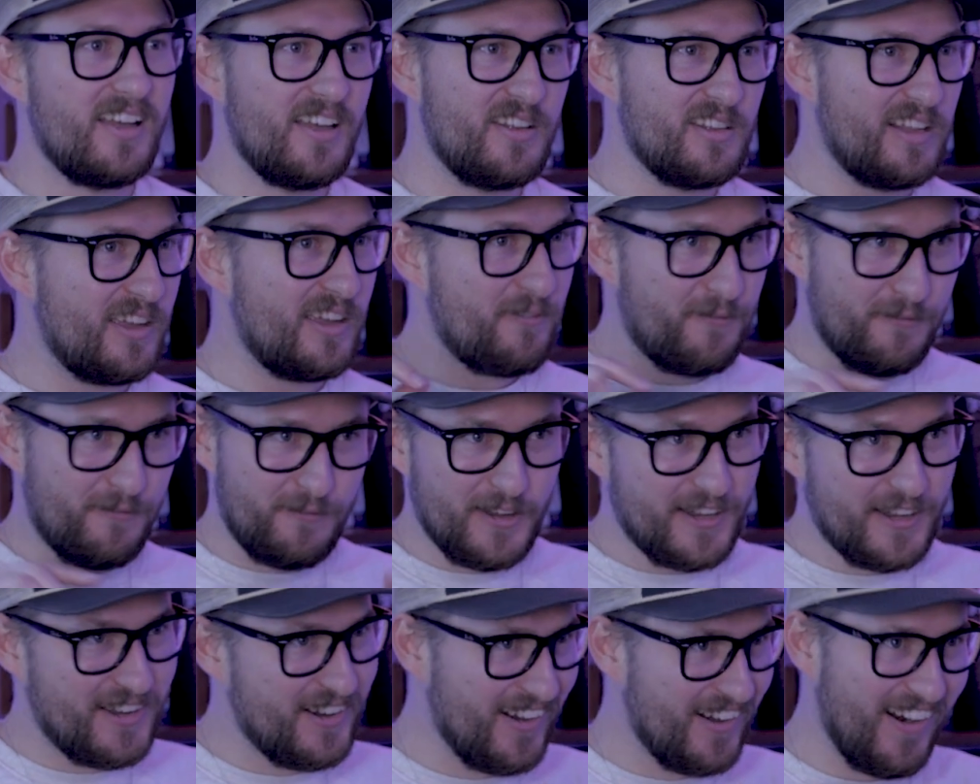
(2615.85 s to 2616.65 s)
And like
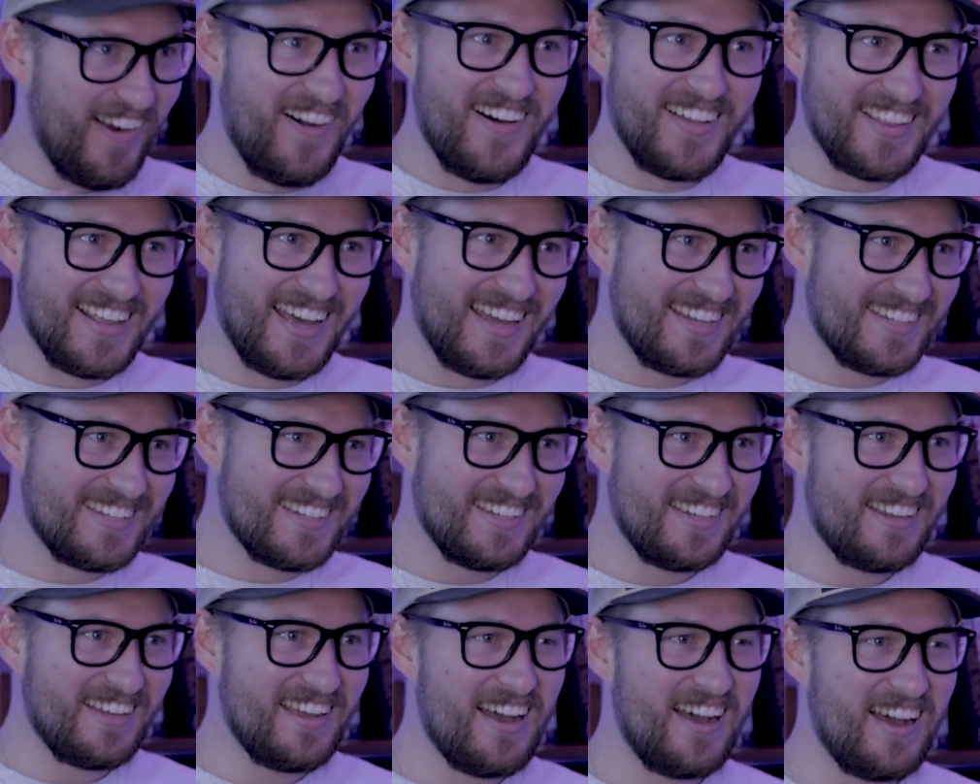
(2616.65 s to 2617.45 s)
figure all that.
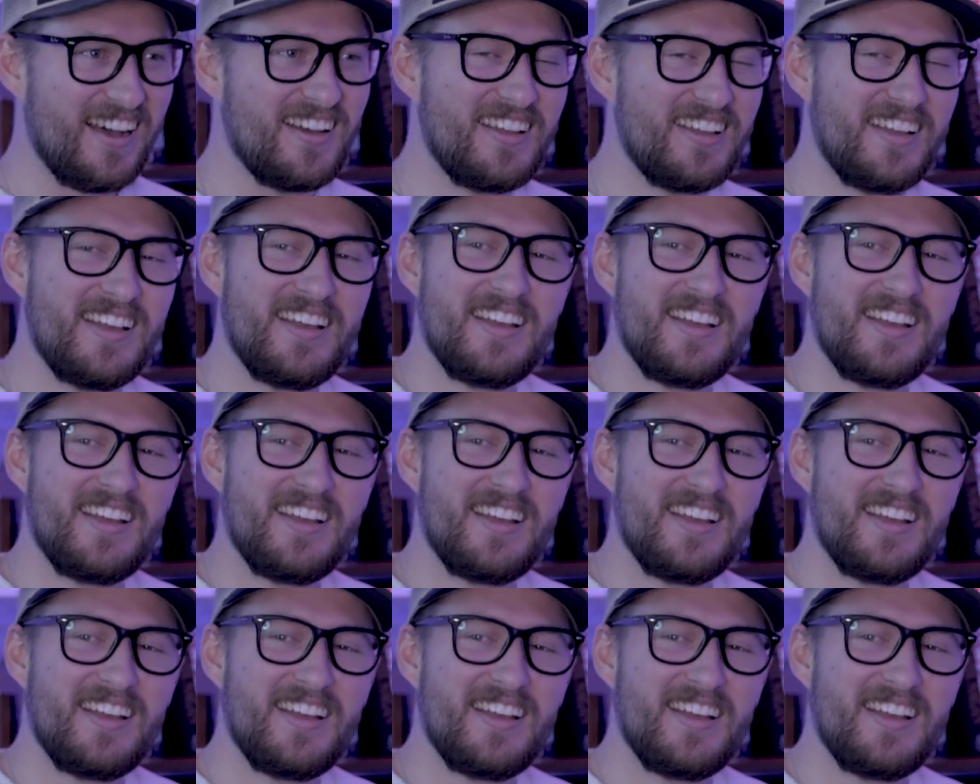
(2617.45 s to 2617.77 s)
Yeah.